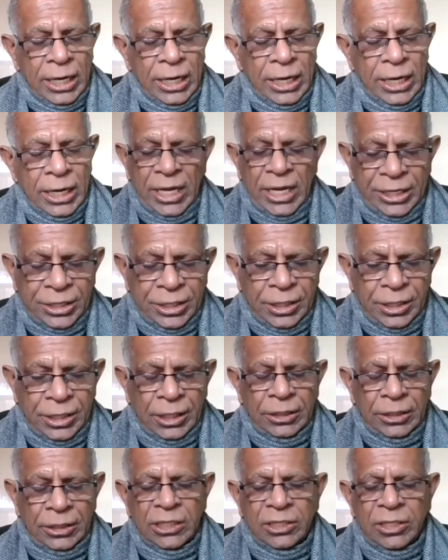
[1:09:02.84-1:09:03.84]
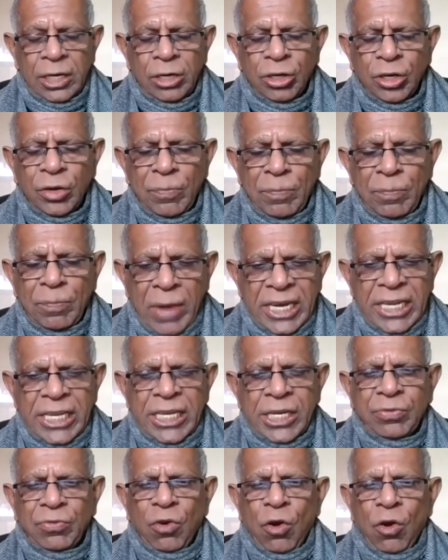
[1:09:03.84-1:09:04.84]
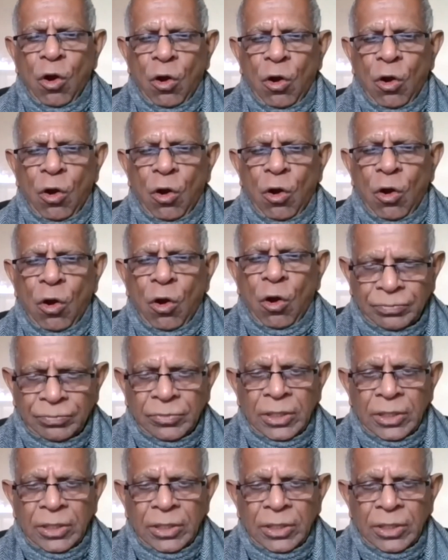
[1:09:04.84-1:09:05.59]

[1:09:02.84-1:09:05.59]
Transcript: is that there's a lot of money involved.